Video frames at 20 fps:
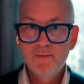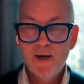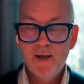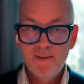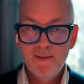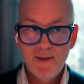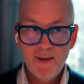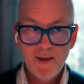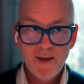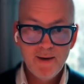
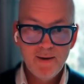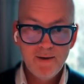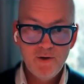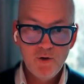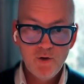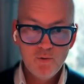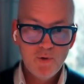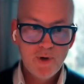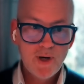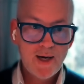And then
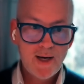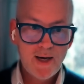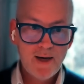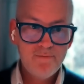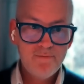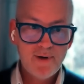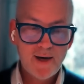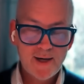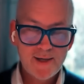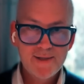you will
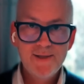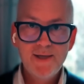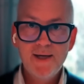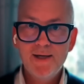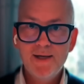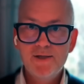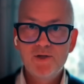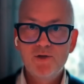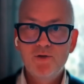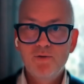have
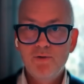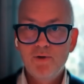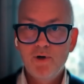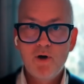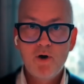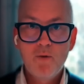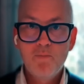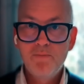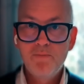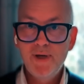access to the
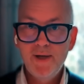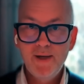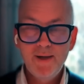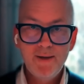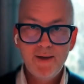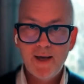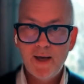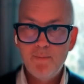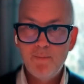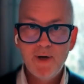
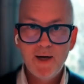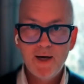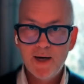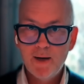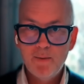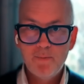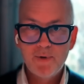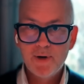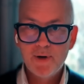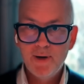complete gaming
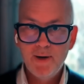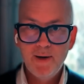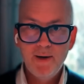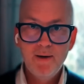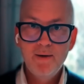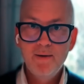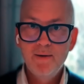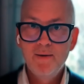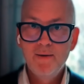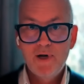
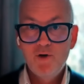library,